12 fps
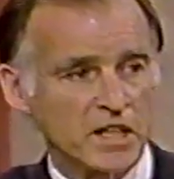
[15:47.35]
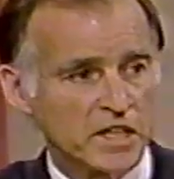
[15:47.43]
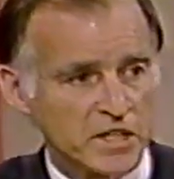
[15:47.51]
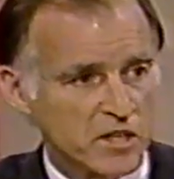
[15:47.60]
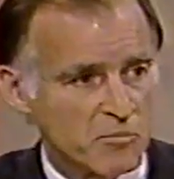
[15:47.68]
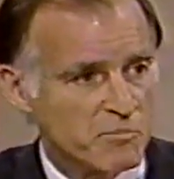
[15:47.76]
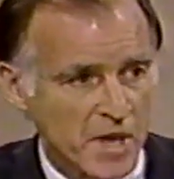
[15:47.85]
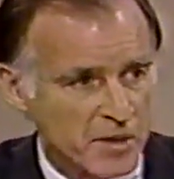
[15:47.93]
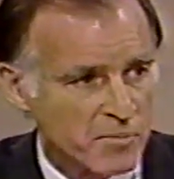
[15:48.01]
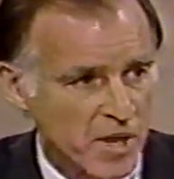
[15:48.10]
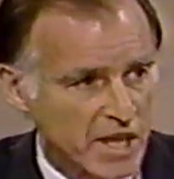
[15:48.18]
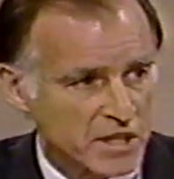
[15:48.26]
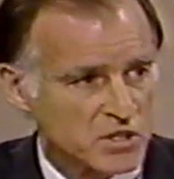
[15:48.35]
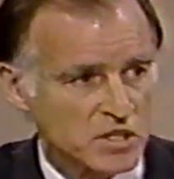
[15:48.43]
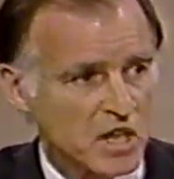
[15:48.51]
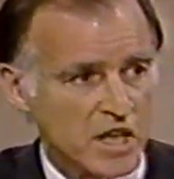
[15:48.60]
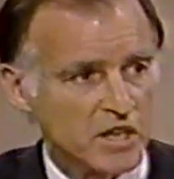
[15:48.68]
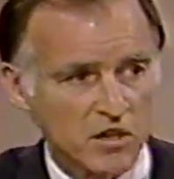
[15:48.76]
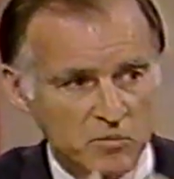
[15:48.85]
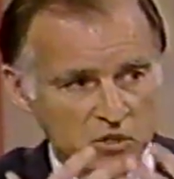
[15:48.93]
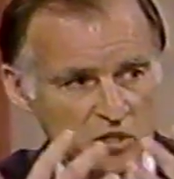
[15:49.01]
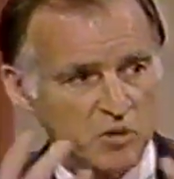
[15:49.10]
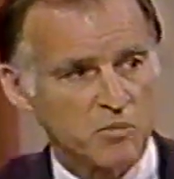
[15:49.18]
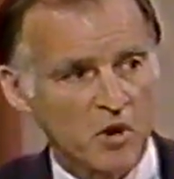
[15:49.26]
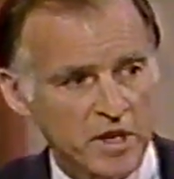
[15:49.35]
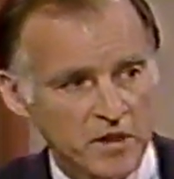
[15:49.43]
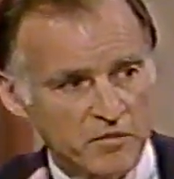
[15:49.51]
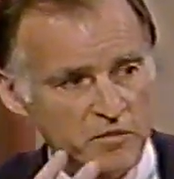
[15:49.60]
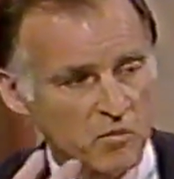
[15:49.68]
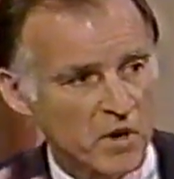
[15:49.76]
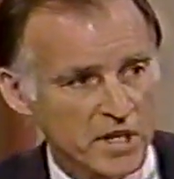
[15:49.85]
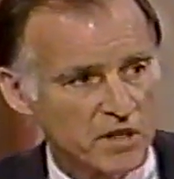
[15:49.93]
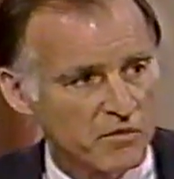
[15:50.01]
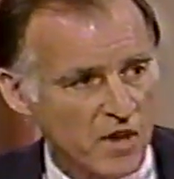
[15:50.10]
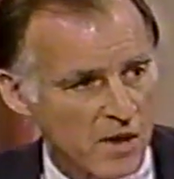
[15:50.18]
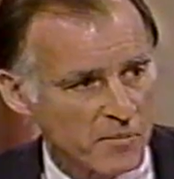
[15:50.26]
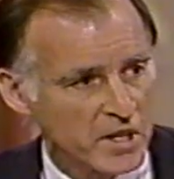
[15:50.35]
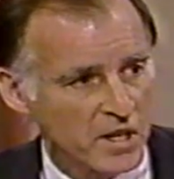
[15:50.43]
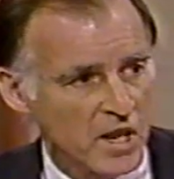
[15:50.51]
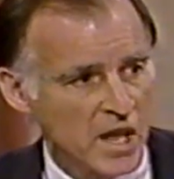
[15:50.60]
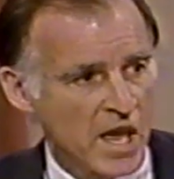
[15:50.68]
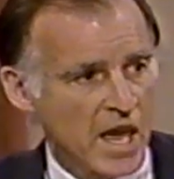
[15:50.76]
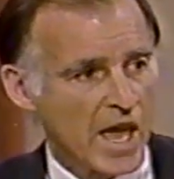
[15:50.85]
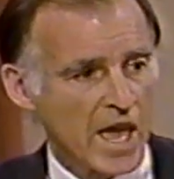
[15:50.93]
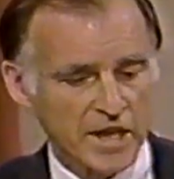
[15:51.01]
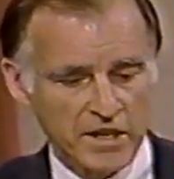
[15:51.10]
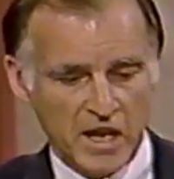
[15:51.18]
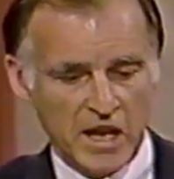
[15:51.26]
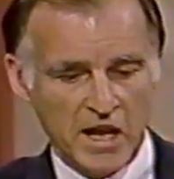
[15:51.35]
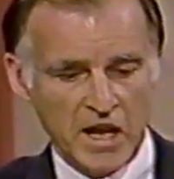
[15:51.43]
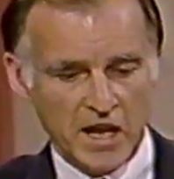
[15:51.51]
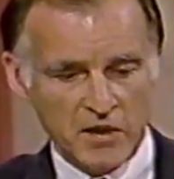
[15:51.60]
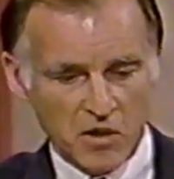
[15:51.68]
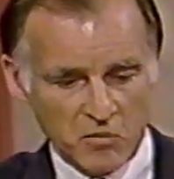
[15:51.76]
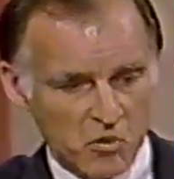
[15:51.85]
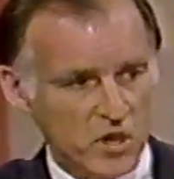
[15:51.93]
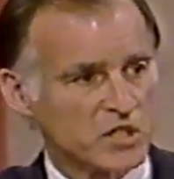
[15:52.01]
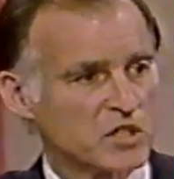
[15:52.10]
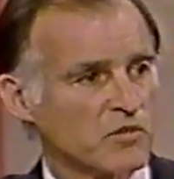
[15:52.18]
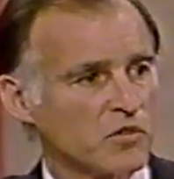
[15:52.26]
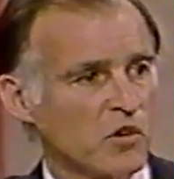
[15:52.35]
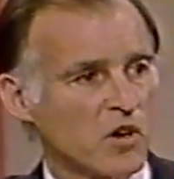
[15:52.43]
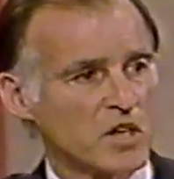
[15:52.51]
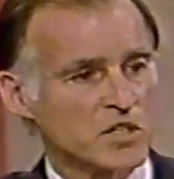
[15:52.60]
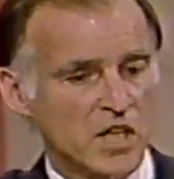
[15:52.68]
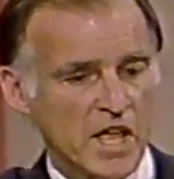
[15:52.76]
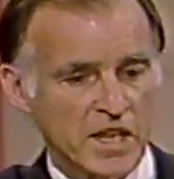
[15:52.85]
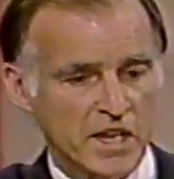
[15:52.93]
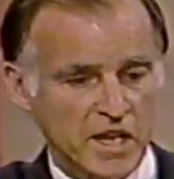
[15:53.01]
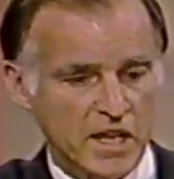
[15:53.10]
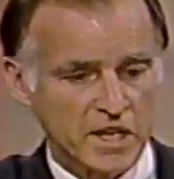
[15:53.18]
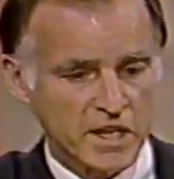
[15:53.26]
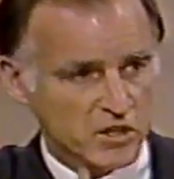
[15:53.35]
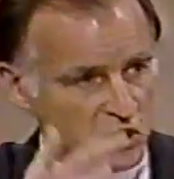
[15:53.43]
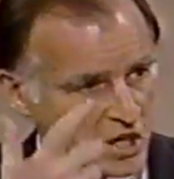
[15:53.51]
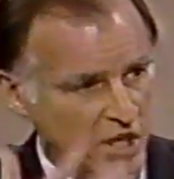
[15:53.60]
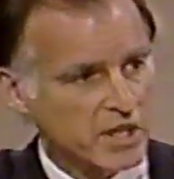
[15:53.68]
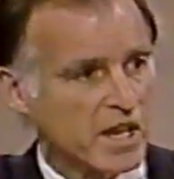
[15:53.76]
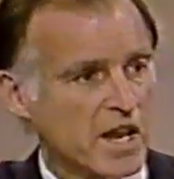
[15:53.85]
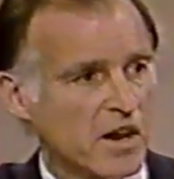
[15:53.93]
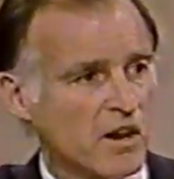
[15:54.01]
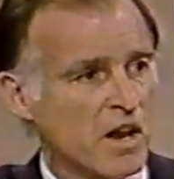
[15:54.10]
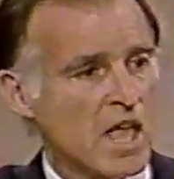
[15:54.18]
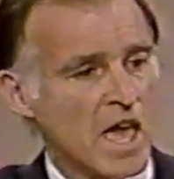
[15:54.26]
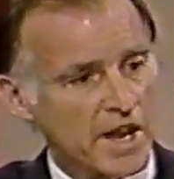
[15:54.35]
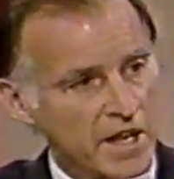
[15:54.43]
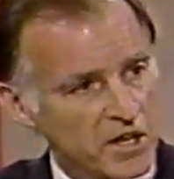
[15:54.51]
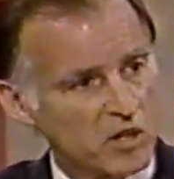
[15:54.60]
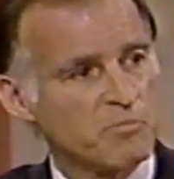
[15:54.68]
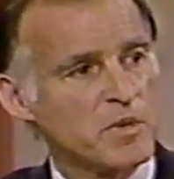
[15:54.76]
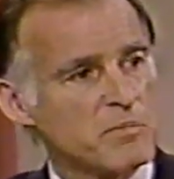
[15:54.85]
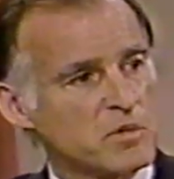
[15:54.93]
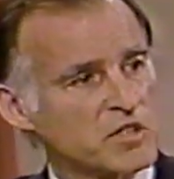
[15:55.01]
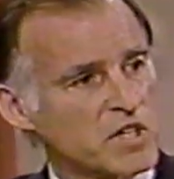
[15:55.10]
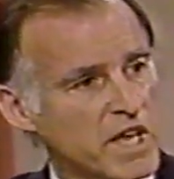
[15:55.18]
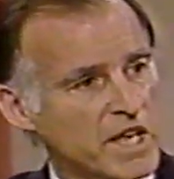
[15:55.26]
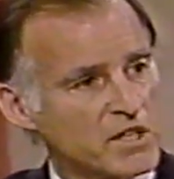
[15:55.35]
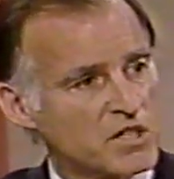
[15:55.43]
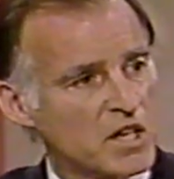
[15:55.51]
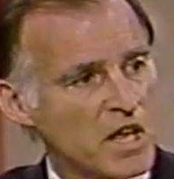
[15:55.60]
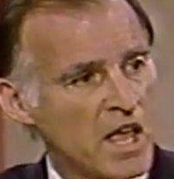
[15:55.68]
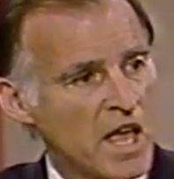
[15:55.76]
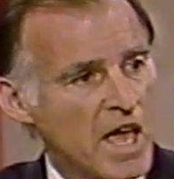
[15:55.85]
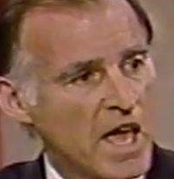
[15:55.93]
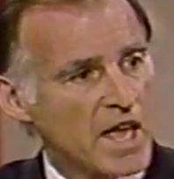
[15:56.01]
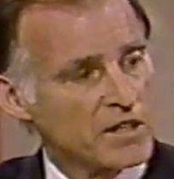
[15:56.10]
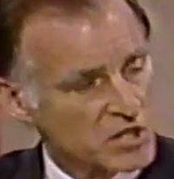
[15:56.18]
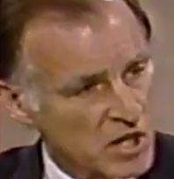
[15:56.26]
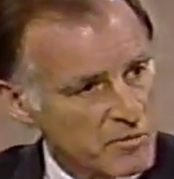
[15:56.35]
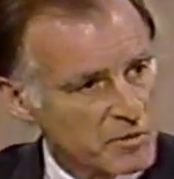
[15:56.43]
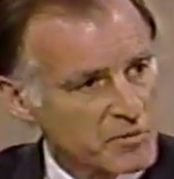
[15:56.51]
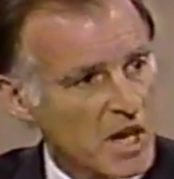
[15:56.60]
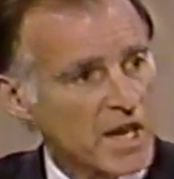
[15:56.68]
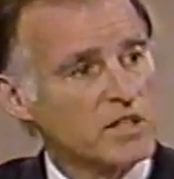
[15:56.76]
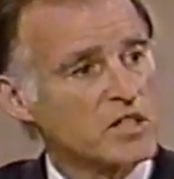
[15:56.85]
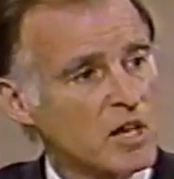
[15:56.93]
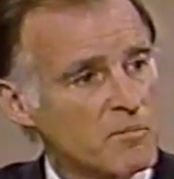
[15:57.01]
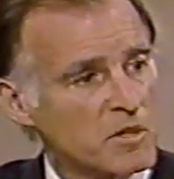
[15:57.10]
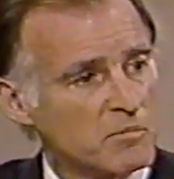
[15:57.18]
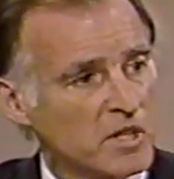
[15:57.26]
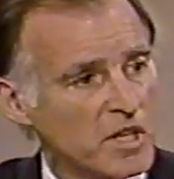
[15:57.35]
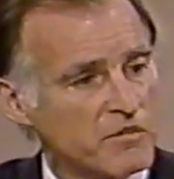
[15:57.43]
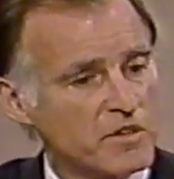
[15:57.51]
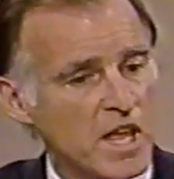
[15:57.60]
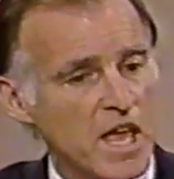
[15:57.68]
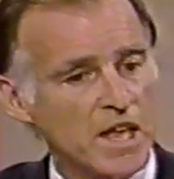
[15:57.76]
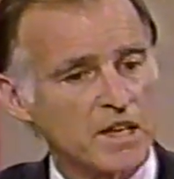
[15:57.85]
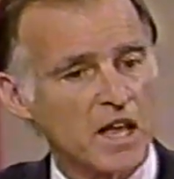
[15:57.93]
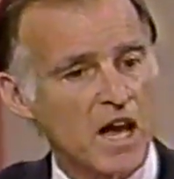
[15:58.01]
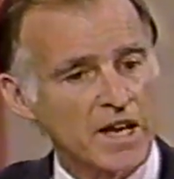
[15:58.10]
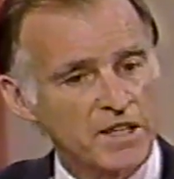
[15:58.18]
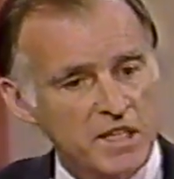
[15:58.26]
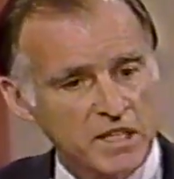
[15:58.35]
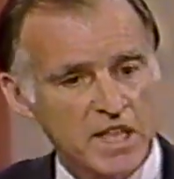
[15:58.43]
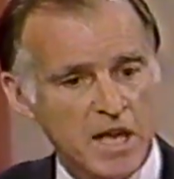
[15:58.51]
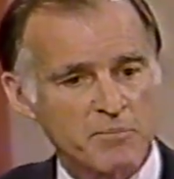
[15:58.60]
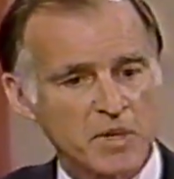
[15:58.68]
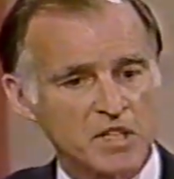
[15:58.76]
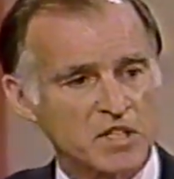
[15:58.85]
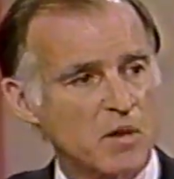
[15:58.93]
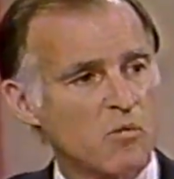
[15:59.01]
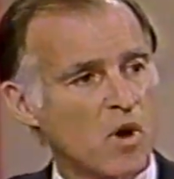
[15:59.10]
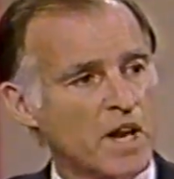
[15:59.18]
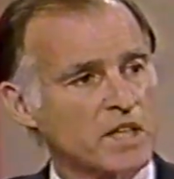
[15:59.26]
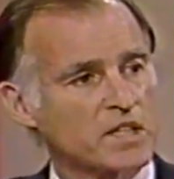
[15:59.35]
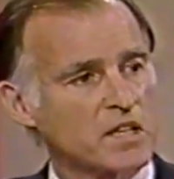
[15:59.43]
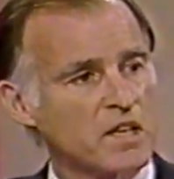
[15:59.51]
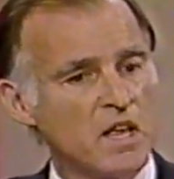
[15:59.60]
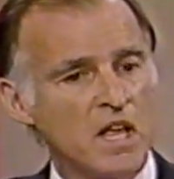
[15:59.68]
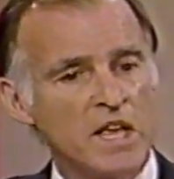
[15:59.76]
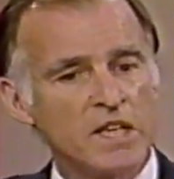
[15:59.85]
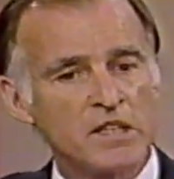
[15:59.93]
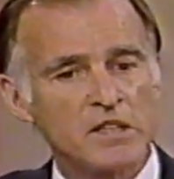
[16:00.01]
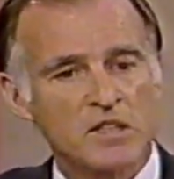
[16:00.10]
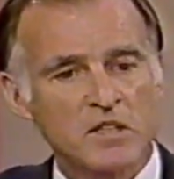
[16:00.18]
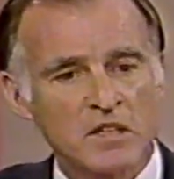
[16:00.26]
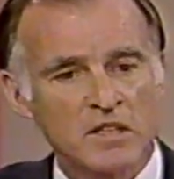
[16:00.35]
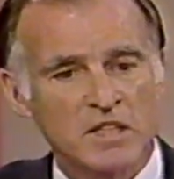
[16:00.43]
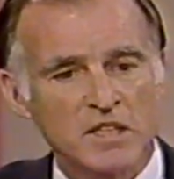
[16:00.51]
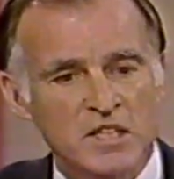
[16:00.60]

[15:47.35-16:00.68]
cleaned their bedpans eh, almost to the point of wanting to vomit. And I, I washed the floors and I, and I cut hair and I held people's hands. And some of them died and some of them lived. And I did that because I wanted to, to, to